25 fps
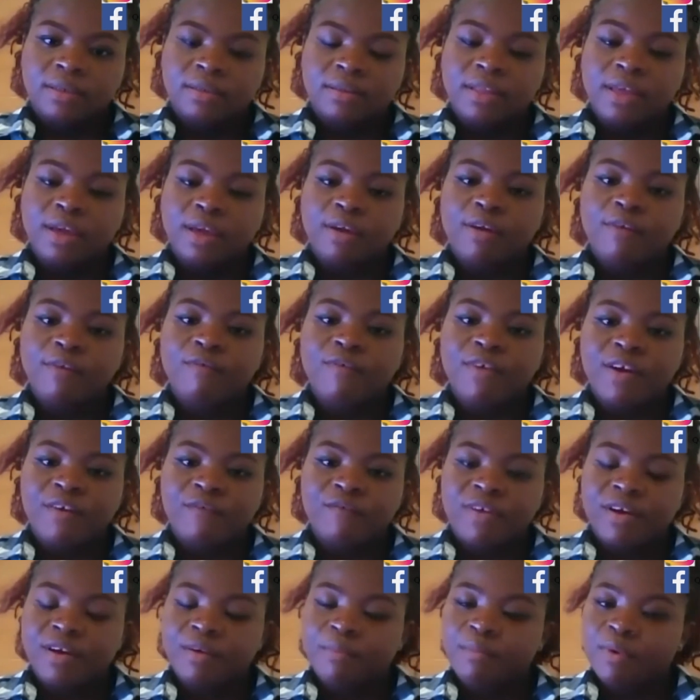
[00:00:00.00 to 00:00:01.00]
Thank you very,
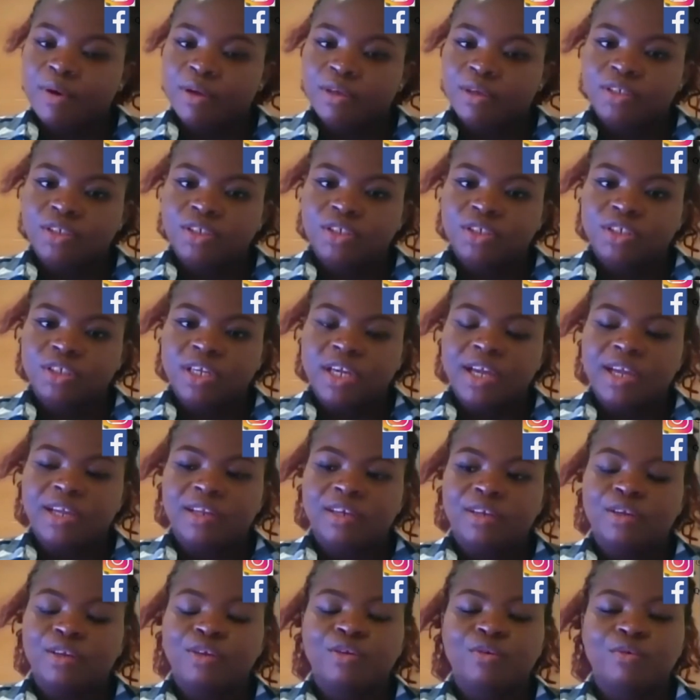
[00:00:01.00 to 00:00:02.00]
very much.
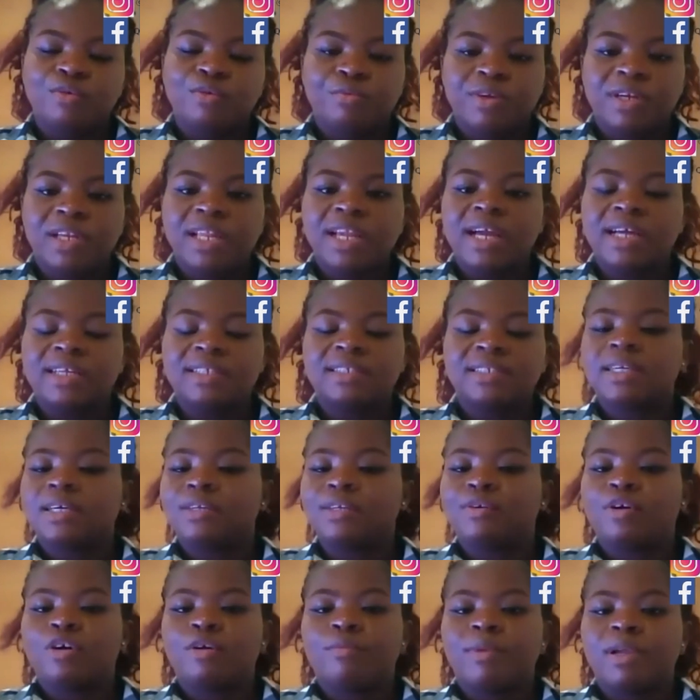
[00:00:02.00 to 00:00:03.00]
And you really
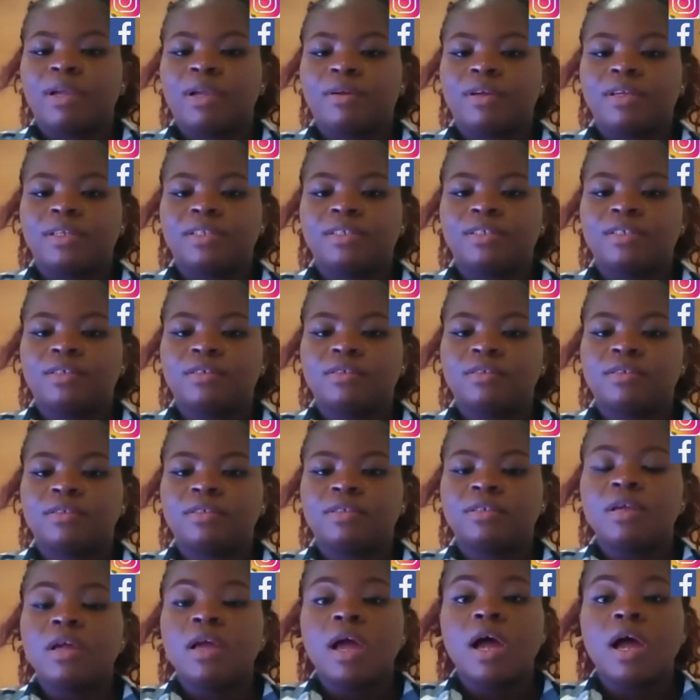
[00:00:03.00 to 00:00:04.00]
answered all my questions.